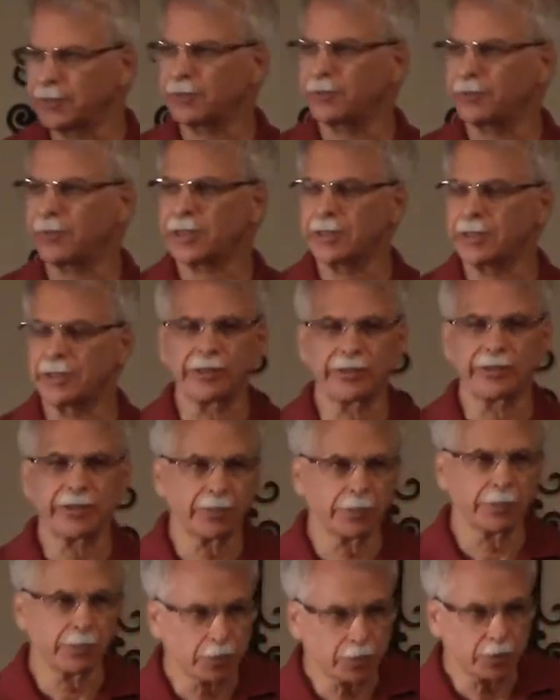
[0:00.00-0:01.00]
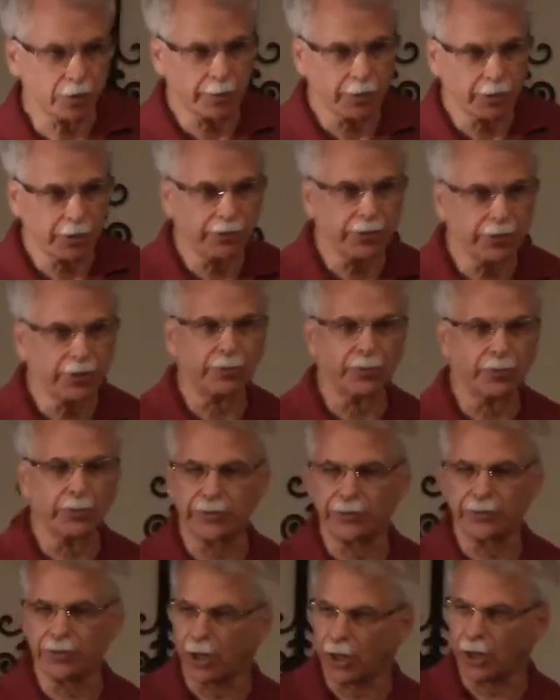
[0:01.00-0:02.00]
You recognize that from Scripture? You
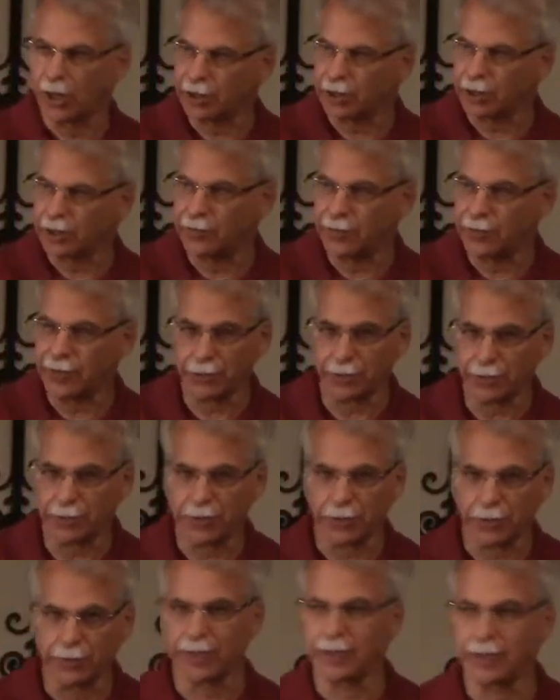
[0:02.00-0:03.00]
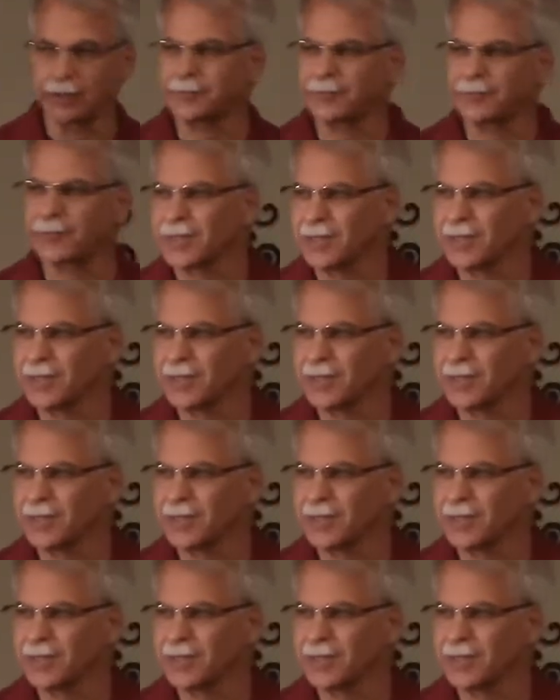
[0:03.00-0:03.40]
believe in your heart and confess with your mouth.